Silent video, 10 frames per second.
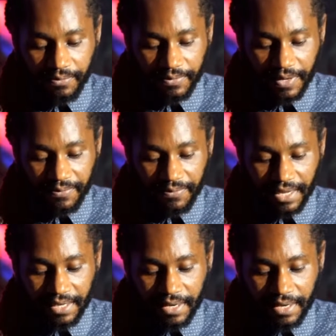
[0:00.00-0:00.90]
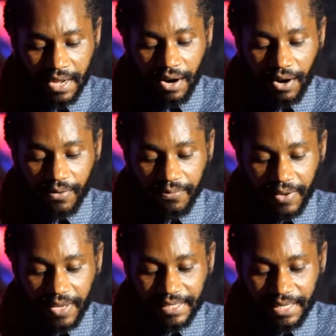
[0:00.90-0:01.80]
he's taken off
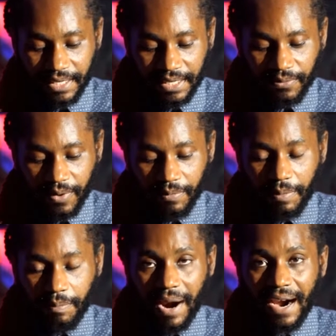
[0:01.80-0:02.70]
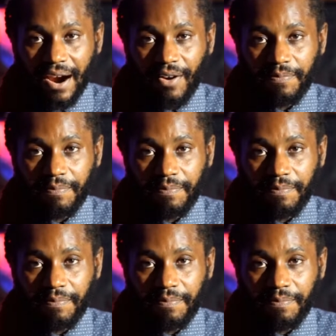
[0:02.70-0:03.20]
guard. So most of the things them